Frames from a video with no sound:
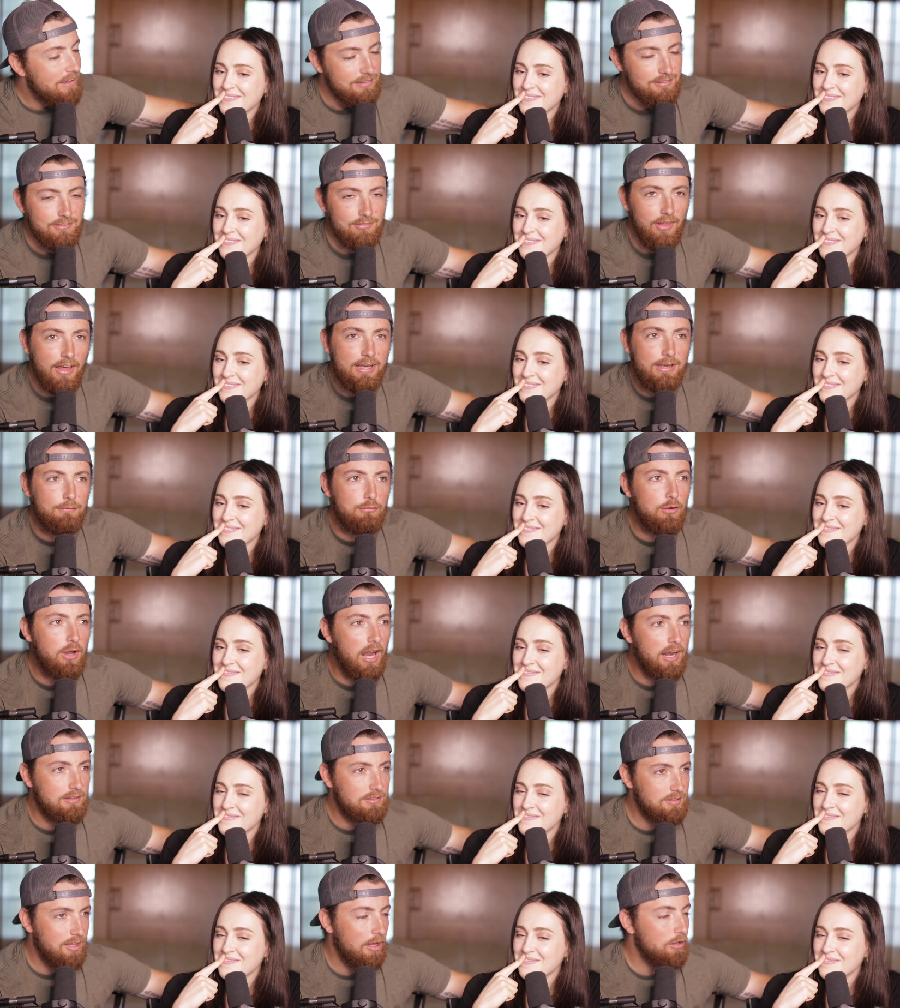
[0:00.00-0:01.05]
Speaker 1: This is like if you
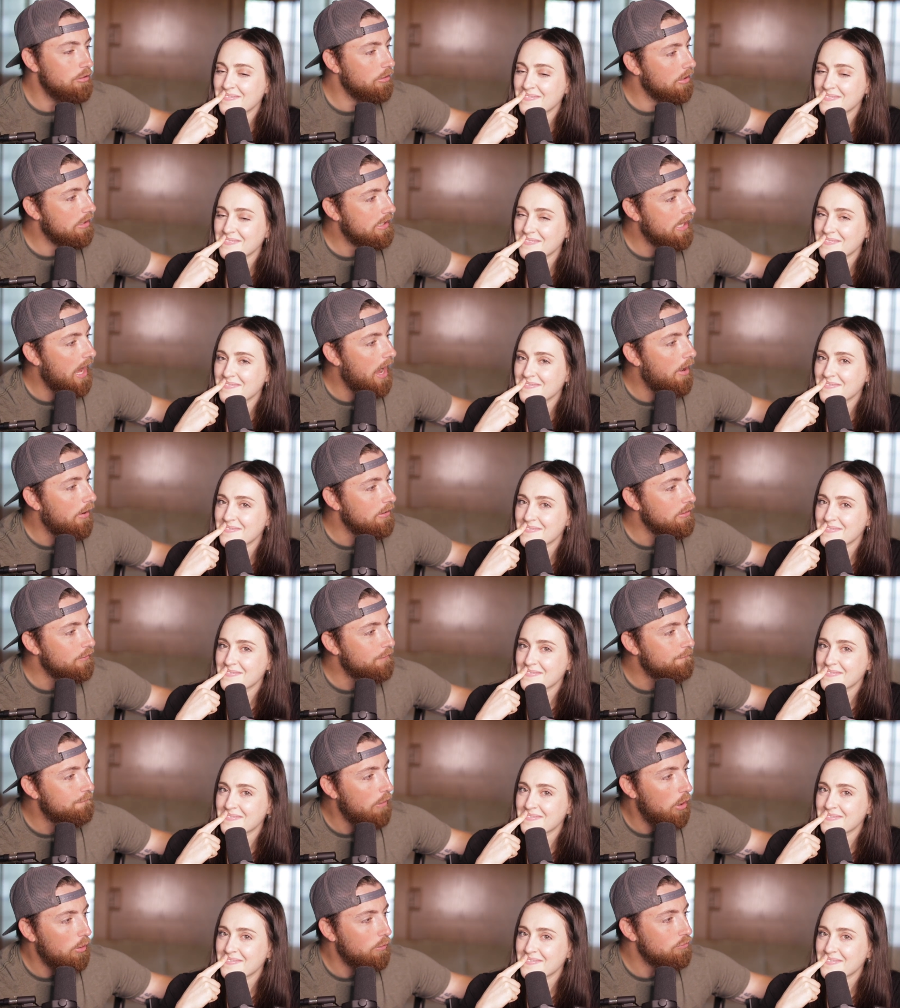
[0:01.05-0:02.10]
got a Tinder account and you
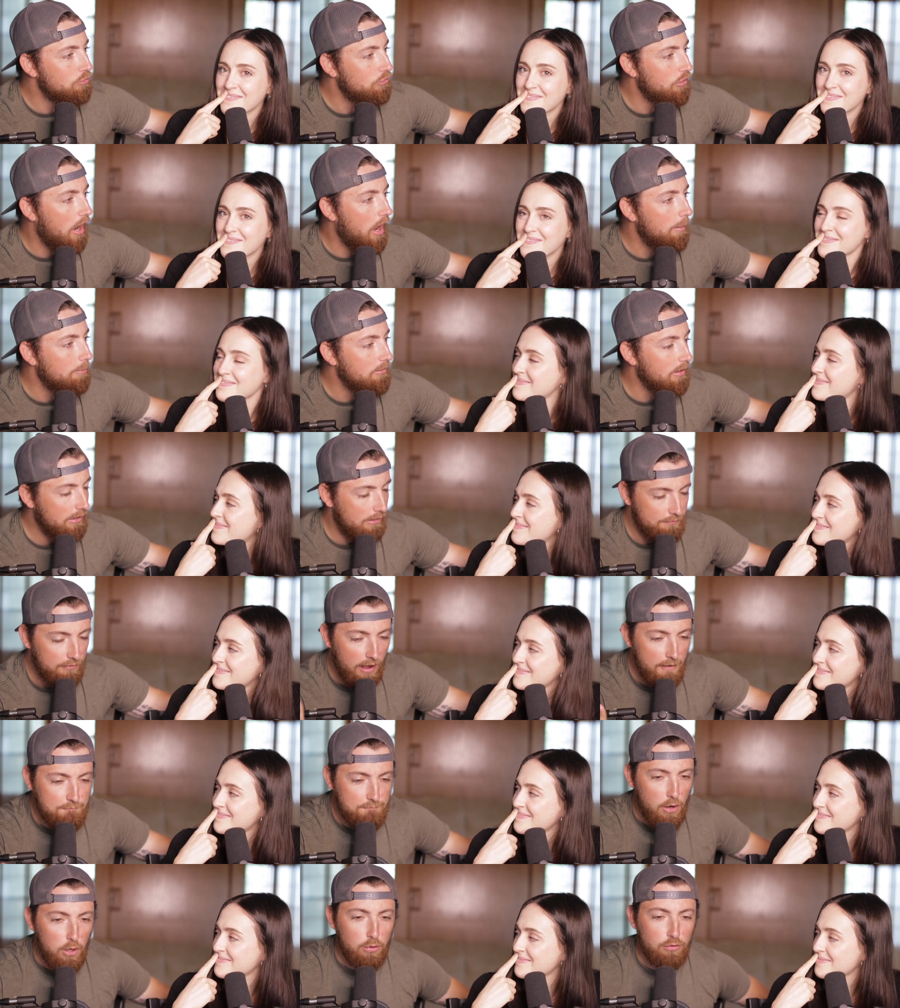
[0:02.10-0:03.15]
photoshopped, like if
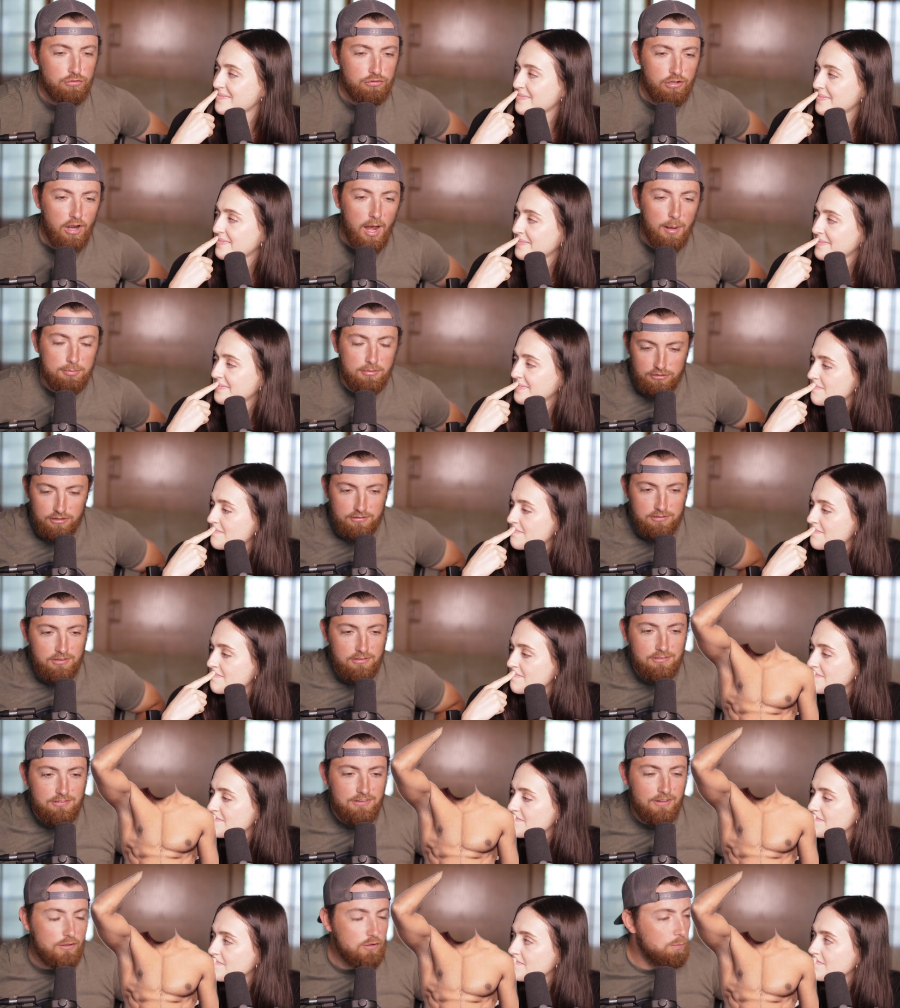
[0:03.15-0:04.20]
I photoshopped just a
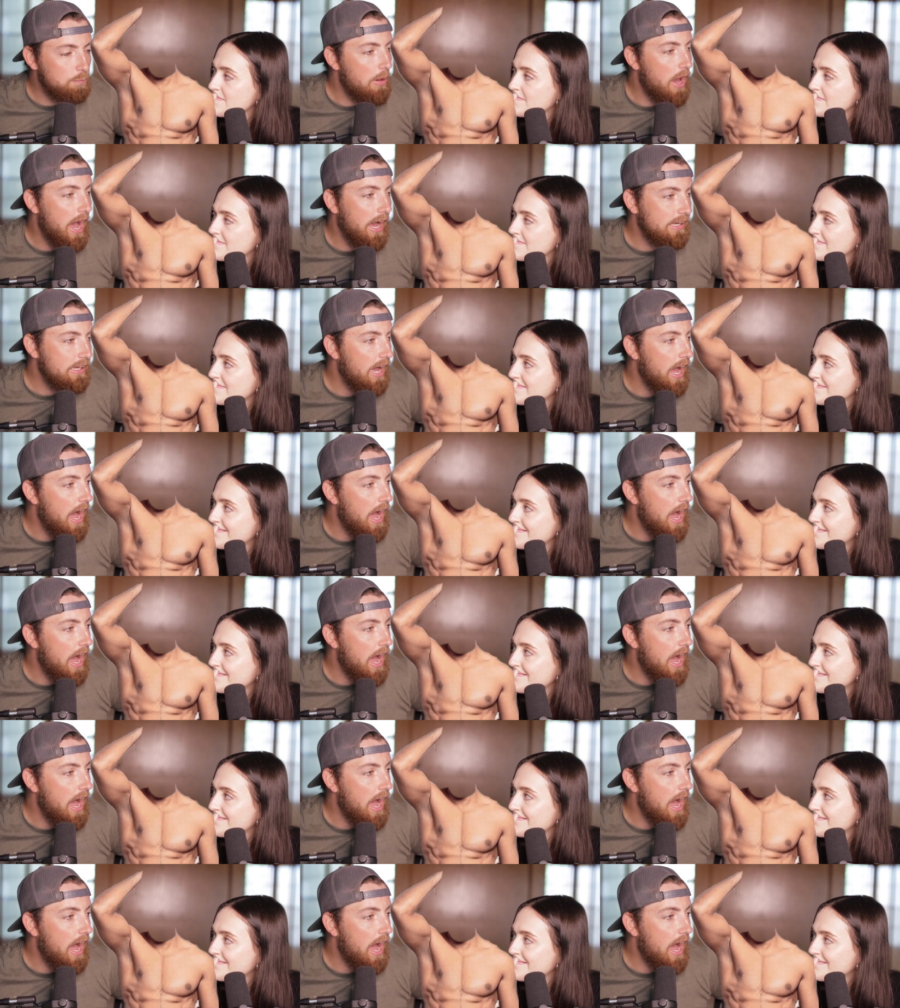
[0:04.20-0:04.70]
six pack